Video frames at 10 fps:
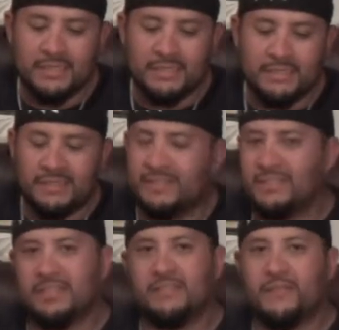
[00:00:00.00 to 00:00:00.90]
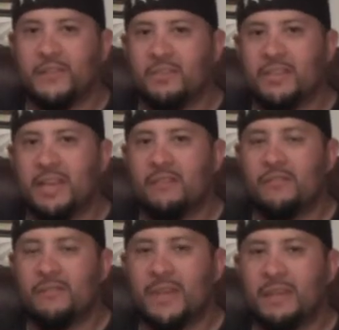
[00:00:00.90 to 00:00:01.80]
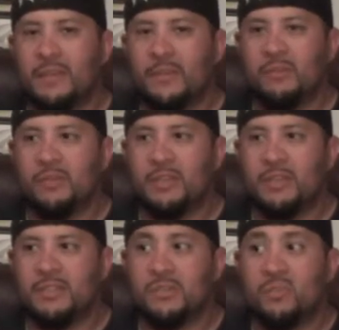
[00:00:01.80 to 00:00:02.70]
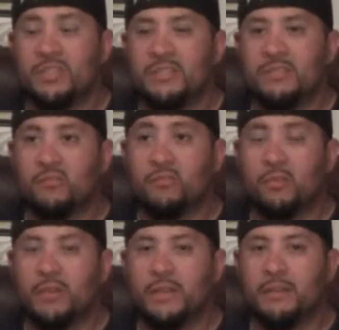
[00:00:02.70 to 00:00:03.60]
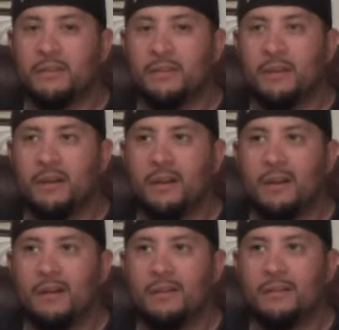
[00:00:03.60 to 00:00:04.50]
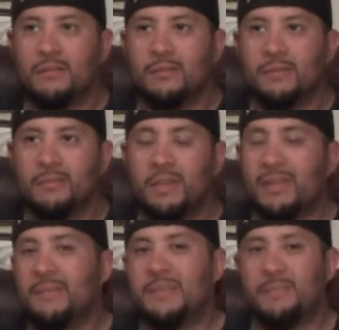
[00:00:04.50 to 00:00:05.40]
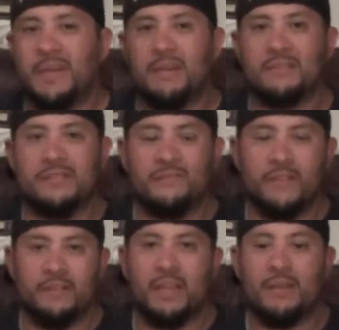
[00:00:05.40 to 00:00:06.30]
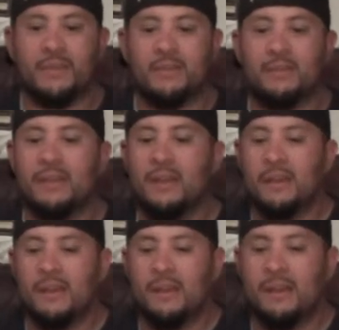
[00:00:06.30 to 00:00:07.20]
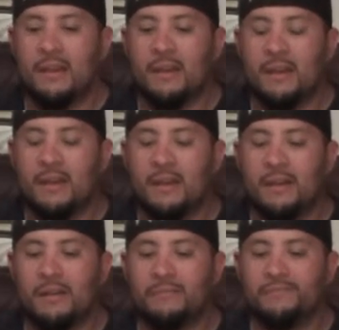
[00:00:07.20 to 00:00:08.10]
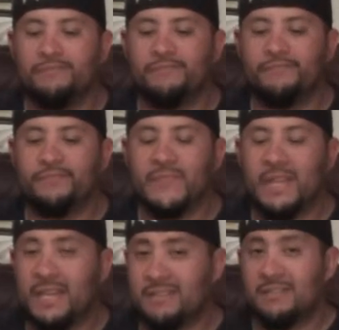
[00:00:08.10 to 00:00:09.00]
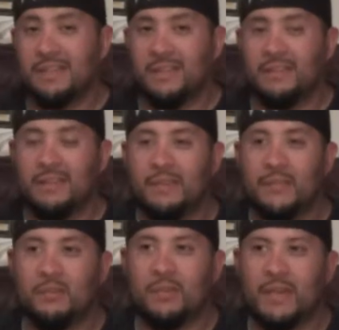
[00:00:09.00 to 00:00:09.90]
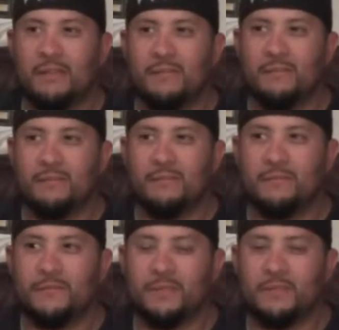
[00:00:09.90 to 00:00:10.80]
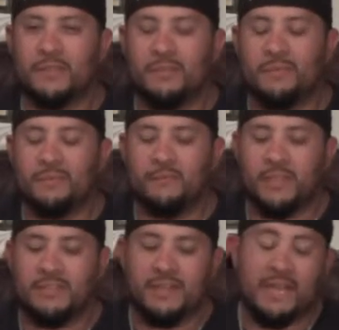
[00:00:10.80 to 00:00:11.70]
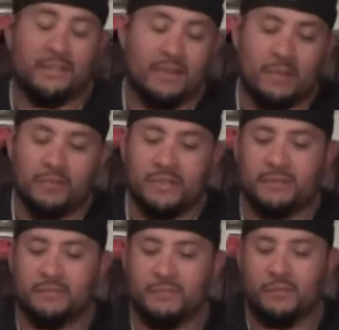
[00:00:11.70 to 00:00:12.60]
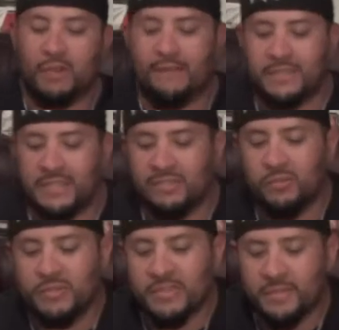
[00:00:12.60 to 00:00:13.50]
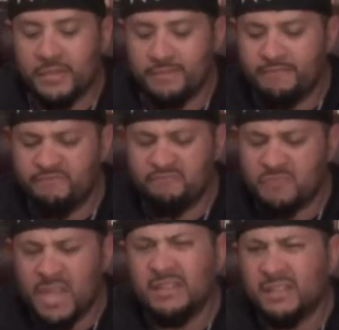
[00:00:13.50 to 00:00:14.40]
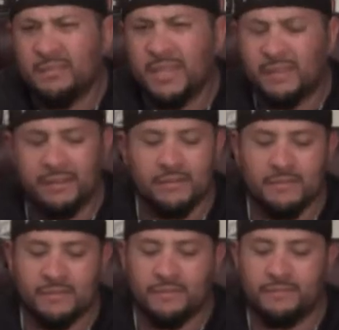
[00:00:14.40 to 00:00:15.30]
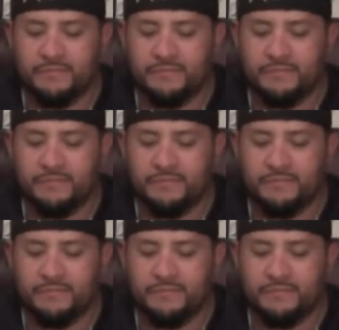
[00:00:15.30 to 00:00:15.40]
this is just a filler title for my GameCube collection, which is growing by leaps and bounds. I'm very happy that I actually like the GameCube. For some reason, I thought I wouldn't gravitate towards it, but I ended up liking it. So